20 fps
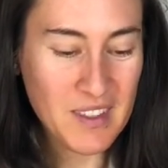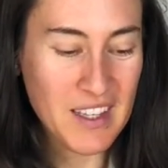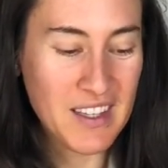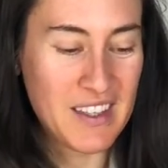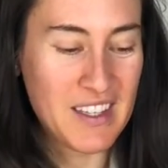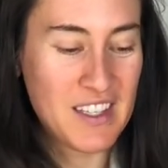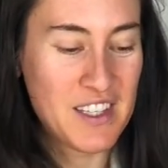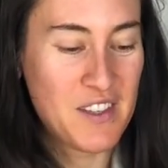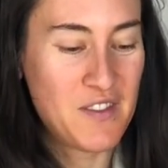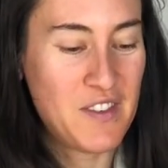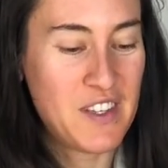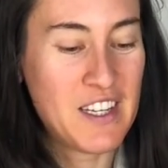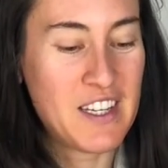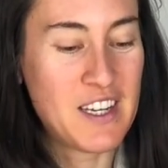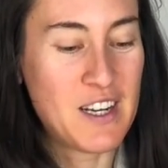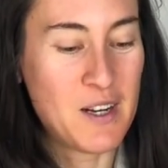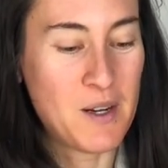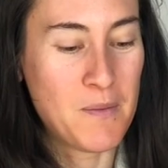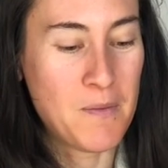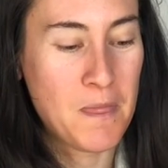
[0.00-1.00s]
this
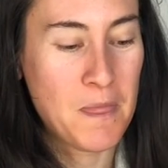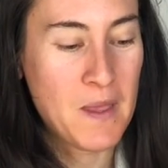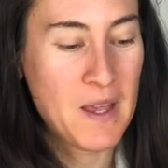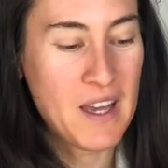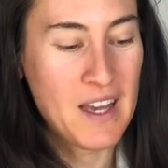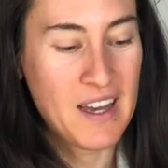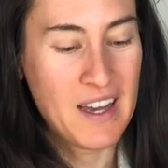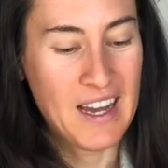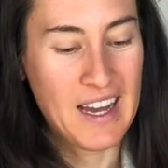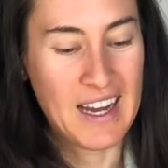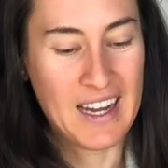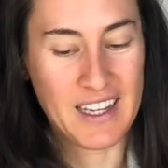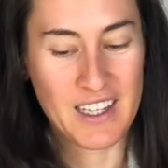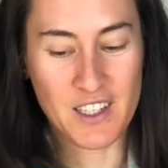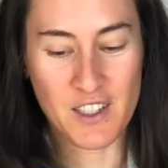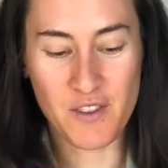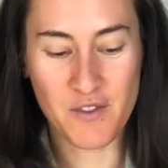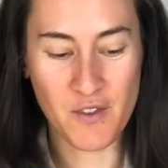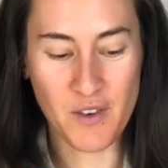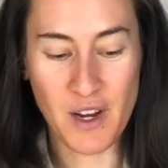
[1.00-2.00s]
video,
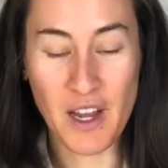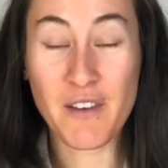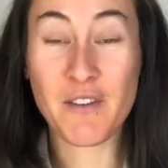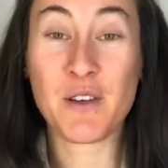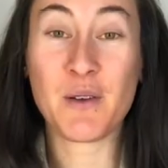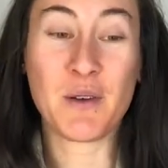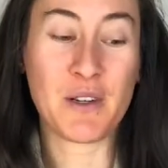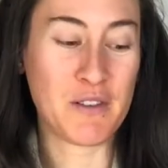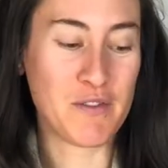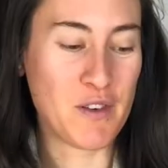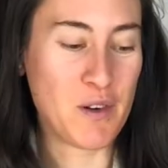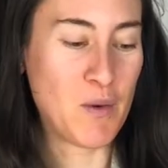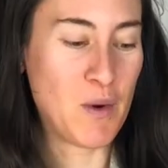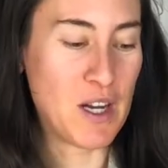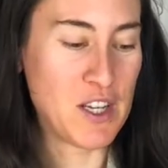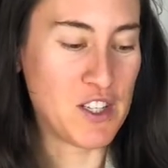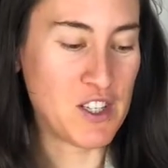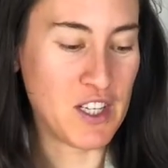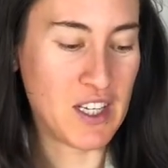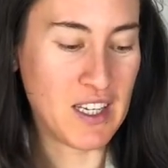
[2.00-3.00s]
and for everyone for
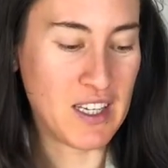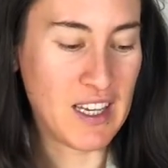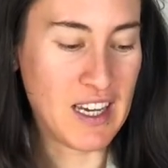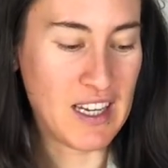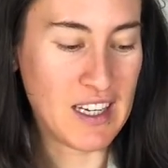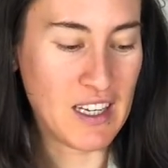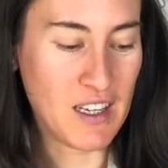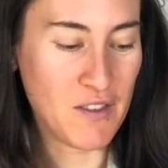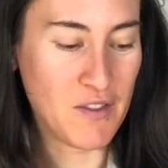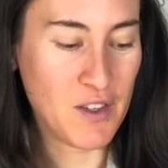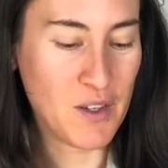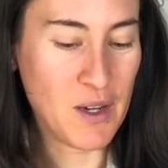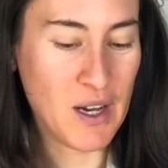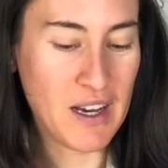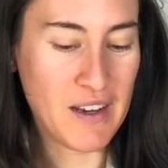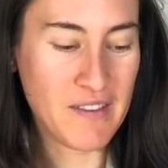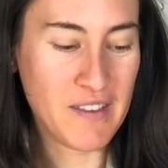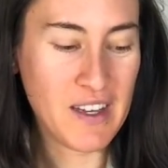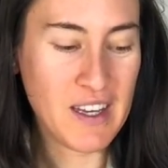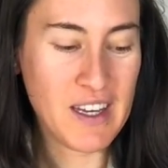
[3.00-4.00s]
watching. And if you
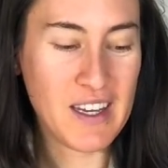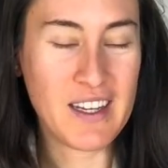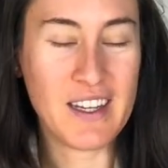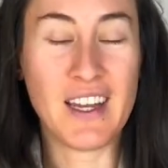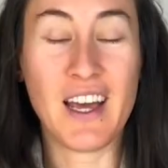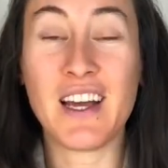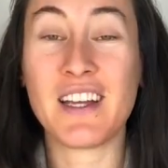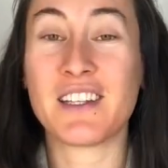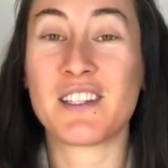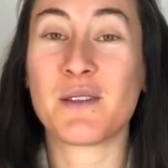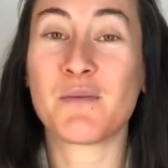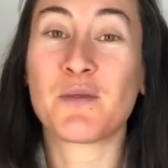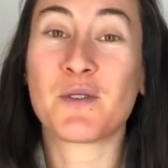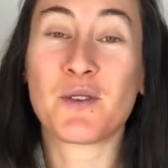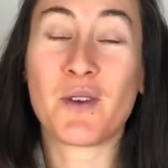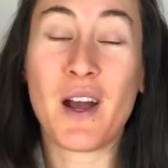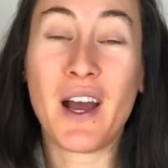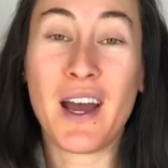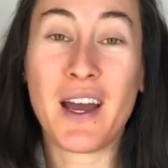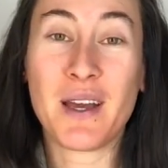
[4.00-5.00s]
have not
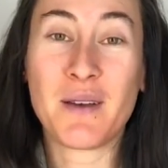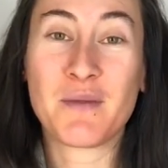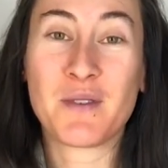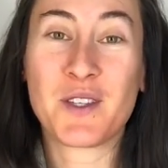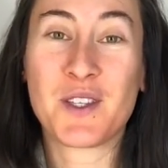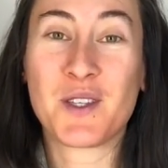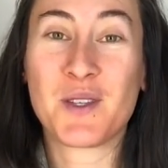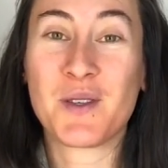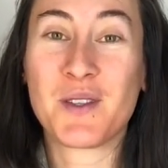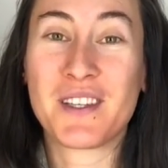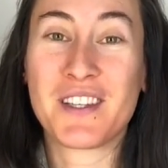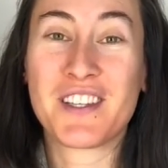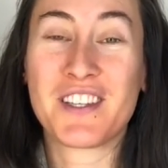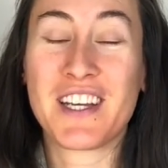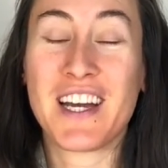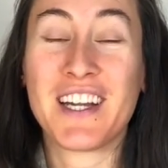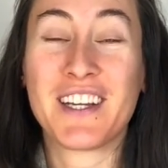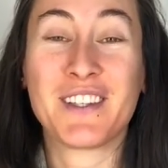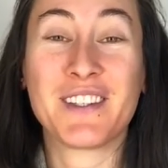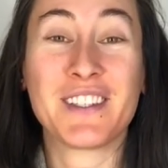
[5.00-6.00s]
subscribed to this
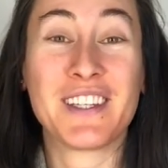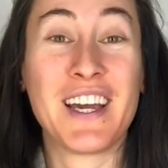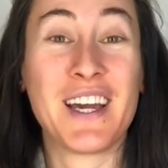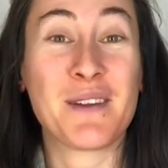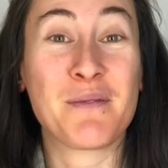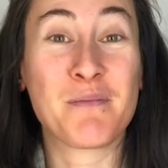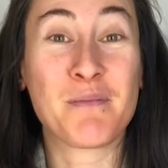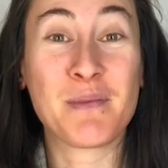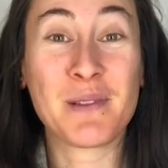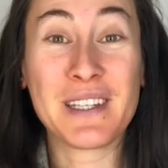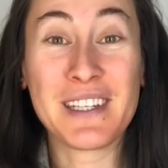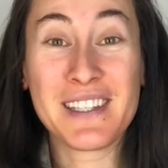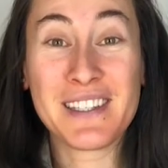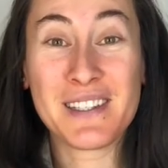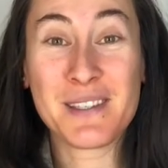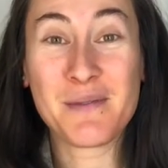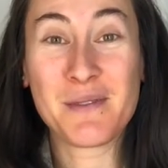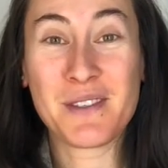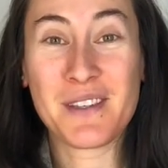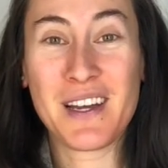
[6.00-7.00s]
channel yet, please
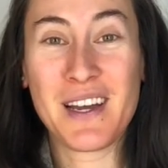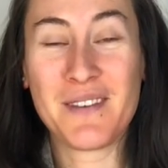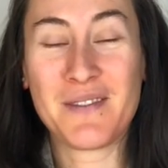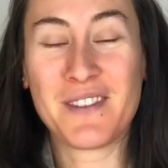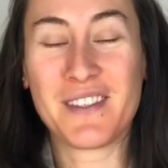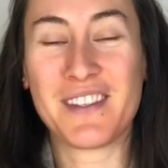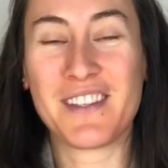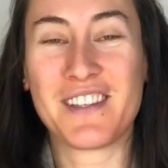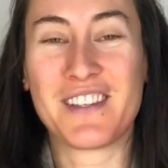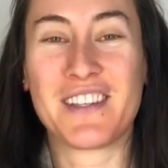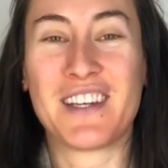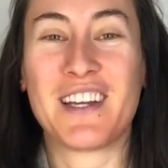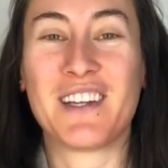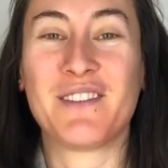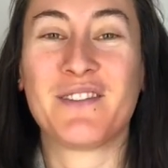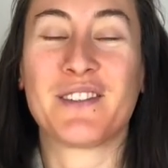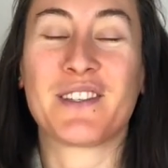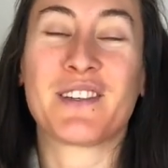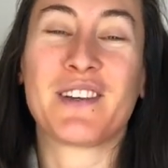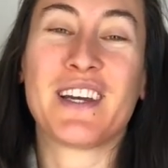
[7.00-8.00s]
subscribe to this channel
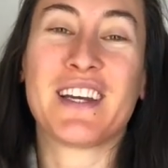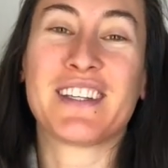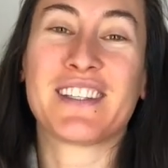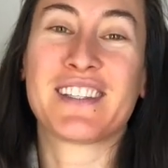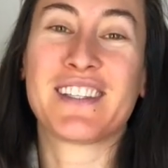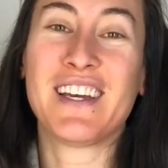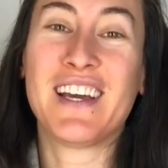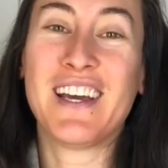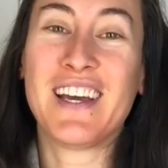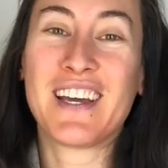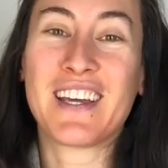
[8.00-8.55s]
for grace.